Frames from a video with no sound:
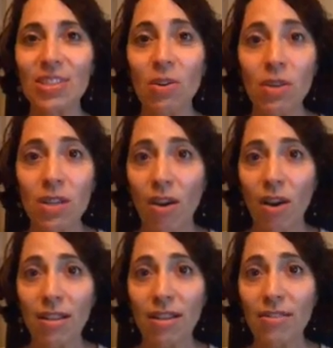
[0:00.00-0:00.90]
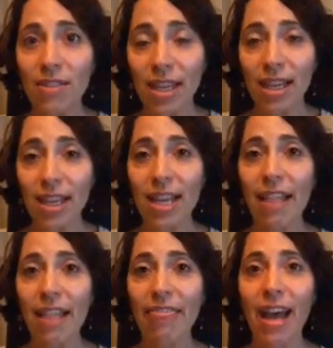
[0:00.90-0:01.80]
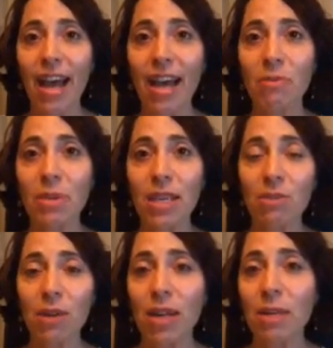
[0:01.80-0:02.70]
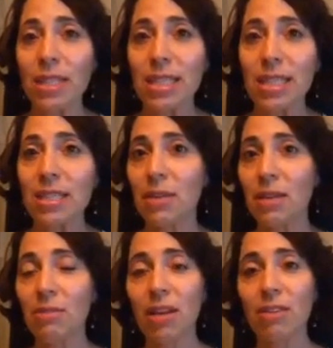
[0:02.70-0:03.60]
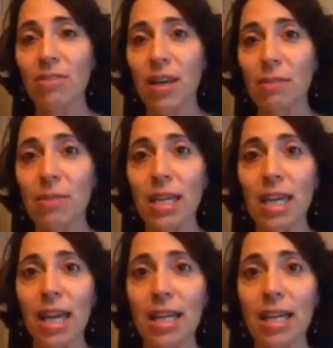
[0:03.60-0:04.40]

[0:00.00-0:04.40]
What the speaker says: showing you all living that we can run a business and we can run our family